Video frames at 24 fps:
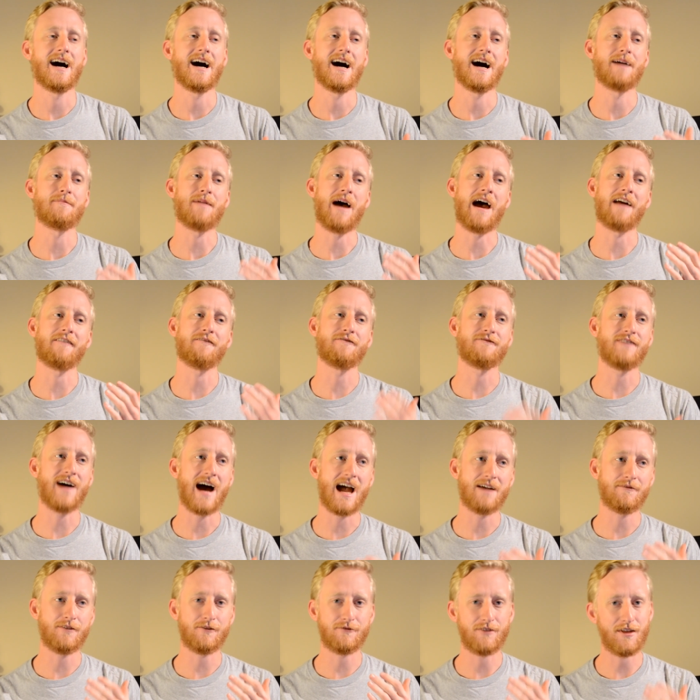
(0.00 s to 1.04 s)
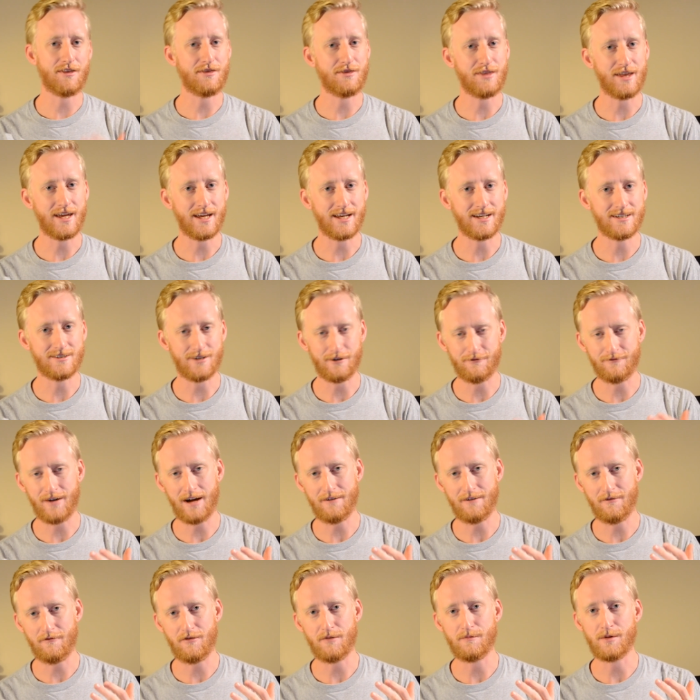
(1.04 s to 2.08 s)
um, at five of the things or
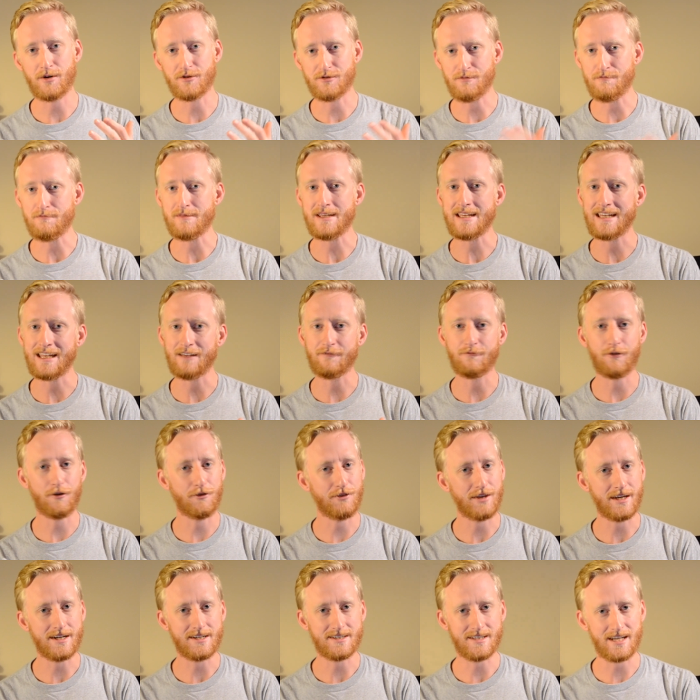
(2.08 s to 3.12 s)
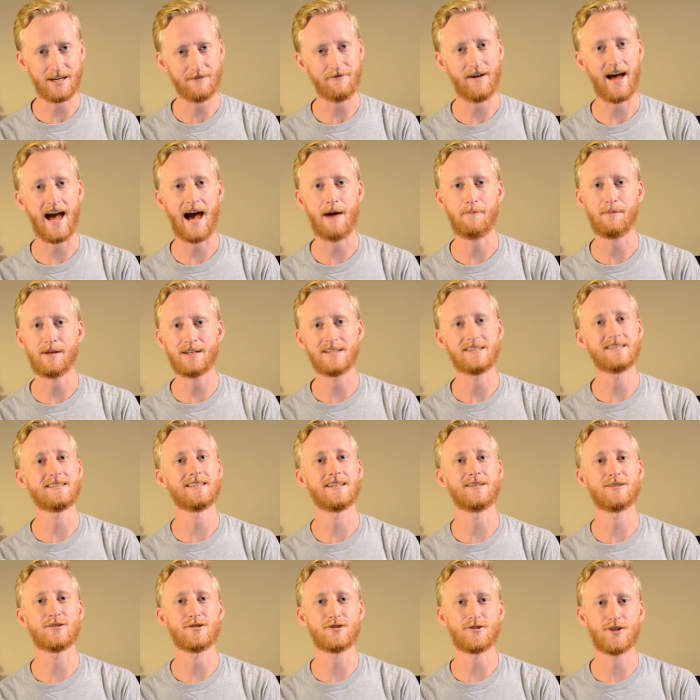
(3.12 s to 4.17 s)
five of the most meaningful things that have happened
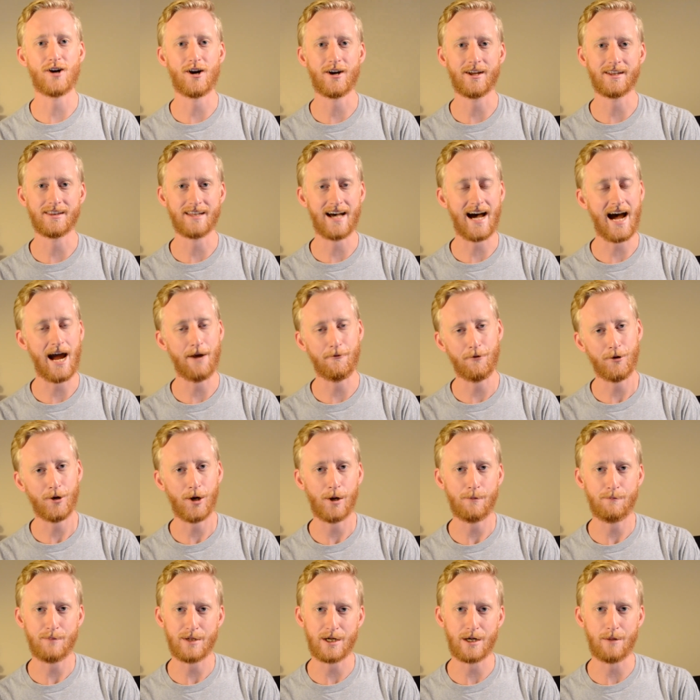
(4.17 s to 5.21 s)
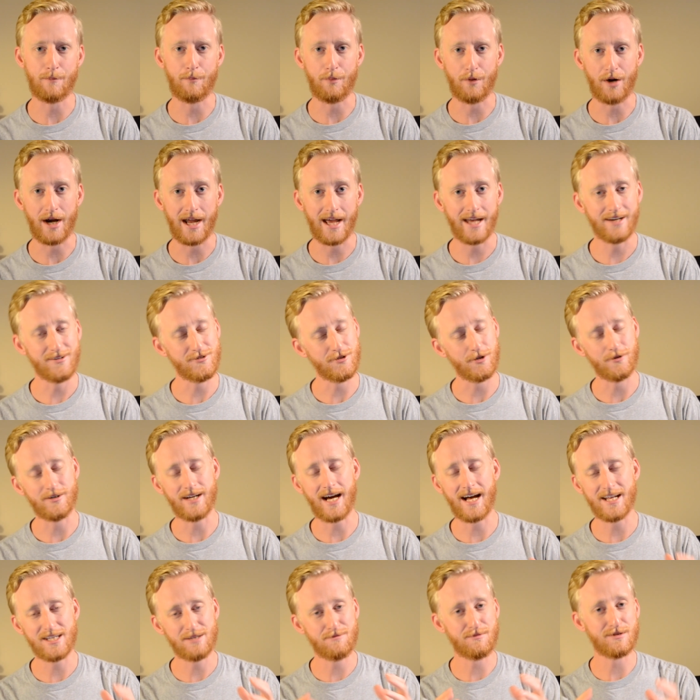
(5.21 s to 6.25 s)
since starting the I Run on Beer brand. So
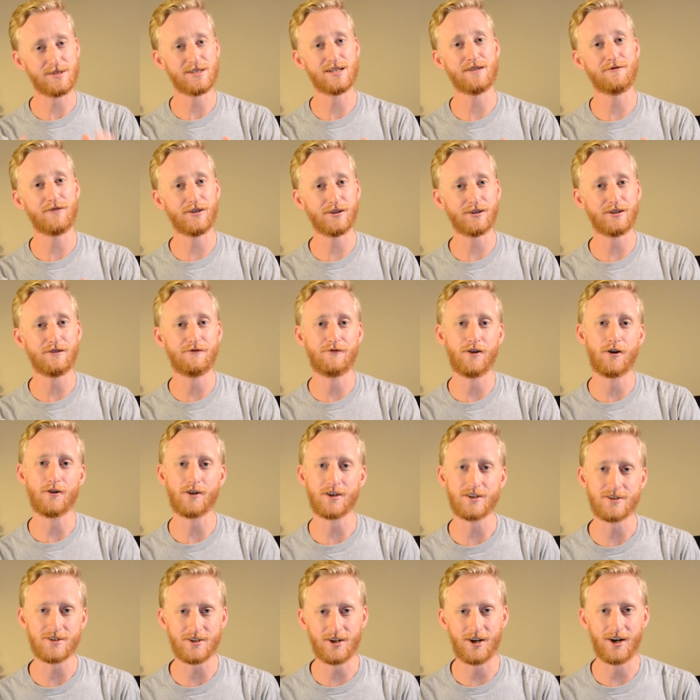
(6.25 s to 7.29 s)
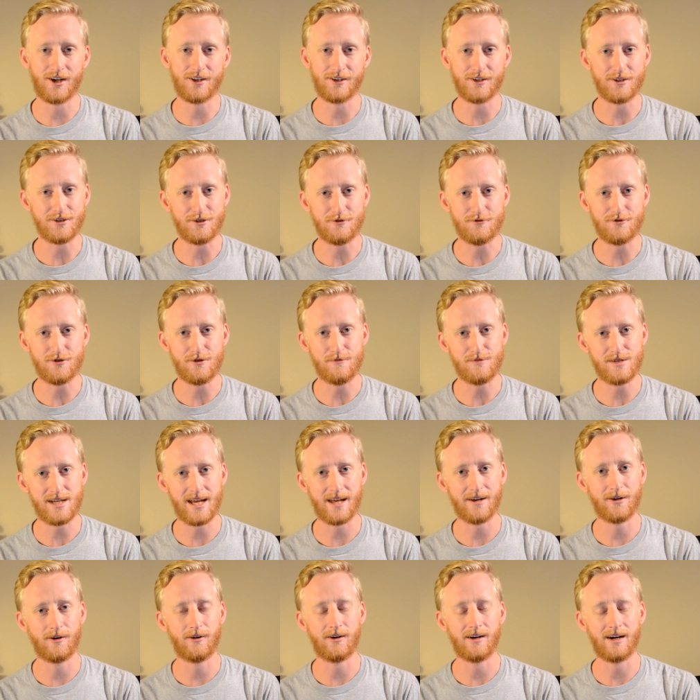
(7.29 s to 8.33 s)
not specifically focused on the YouTube
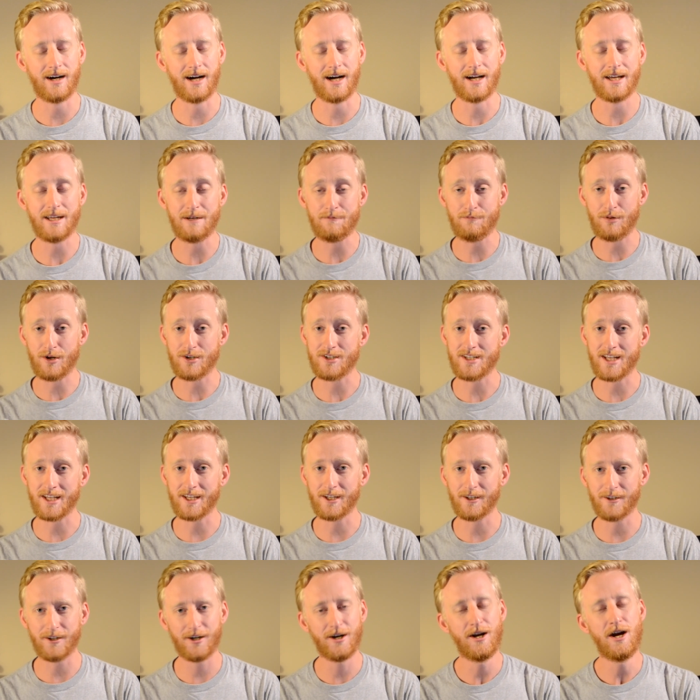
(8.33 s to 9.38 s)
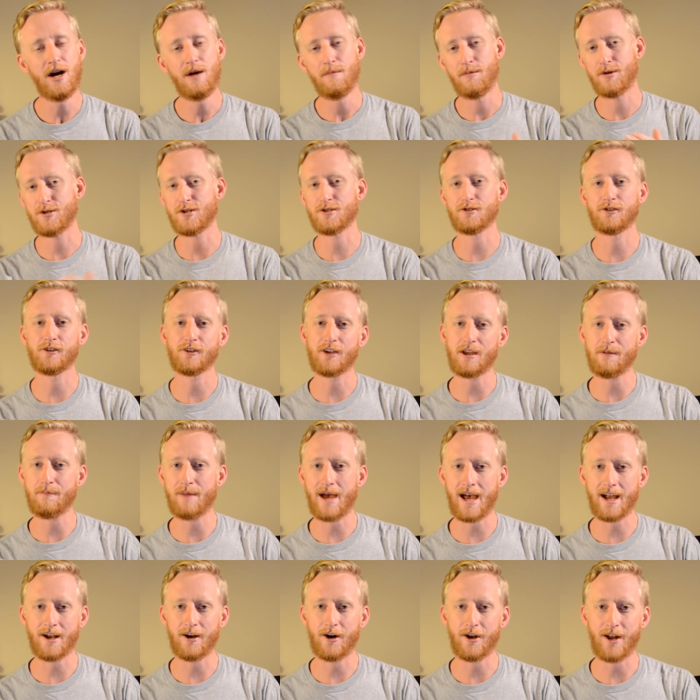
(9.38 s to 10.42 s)
channel uh, in particular, but just looking
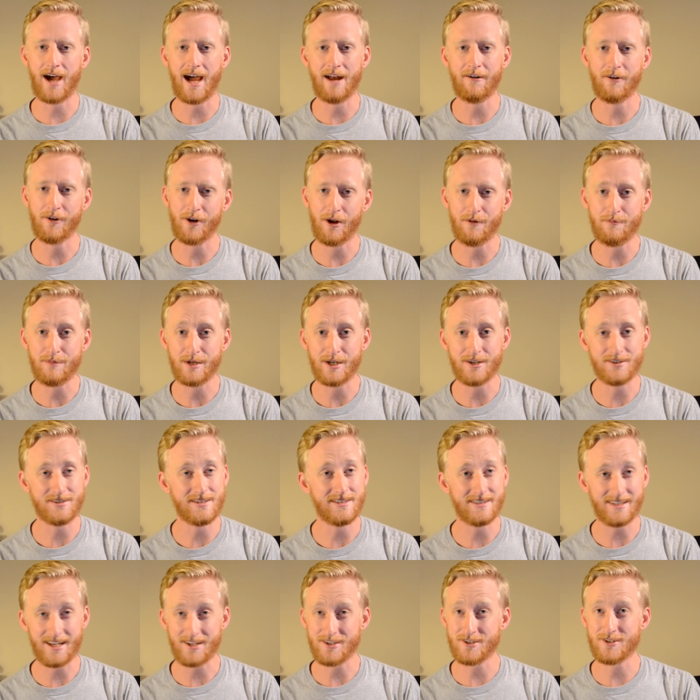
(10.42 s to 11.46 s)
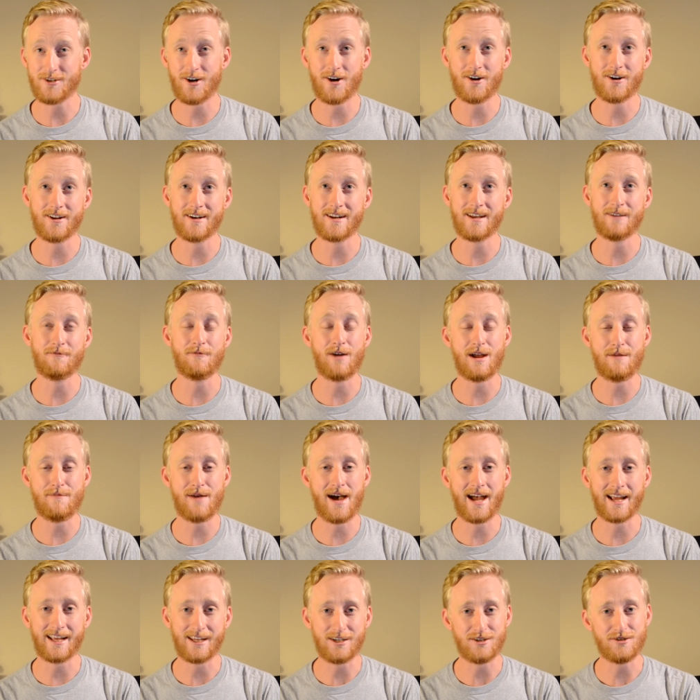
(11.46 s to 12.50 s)
back on I Run on Beer since I started it way
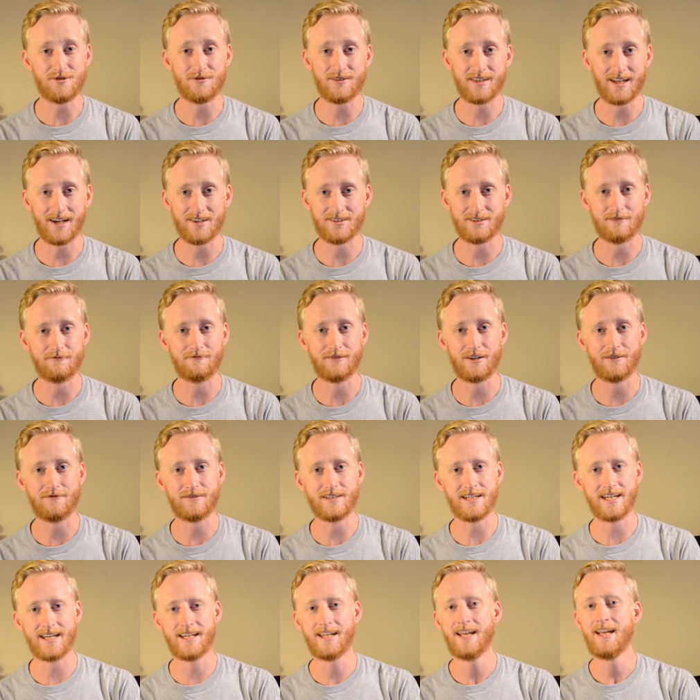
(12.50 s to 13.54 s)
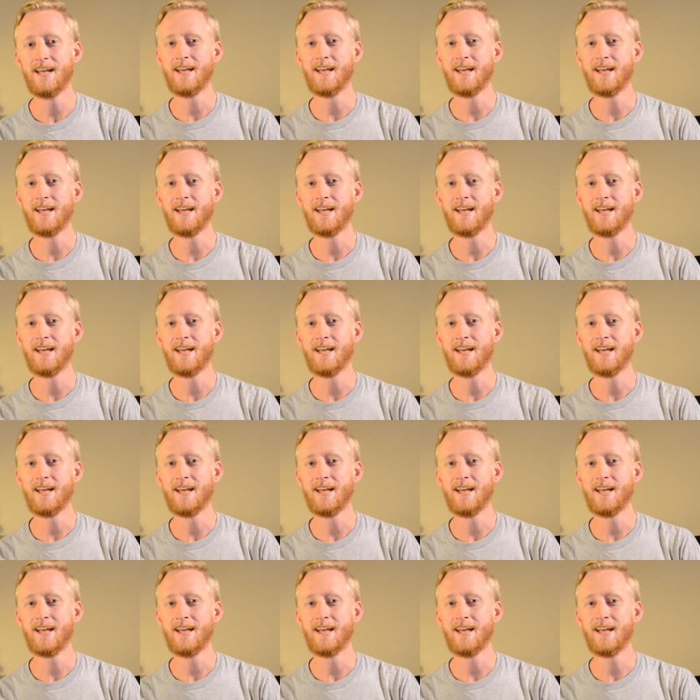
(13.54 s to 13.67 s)
back in 2015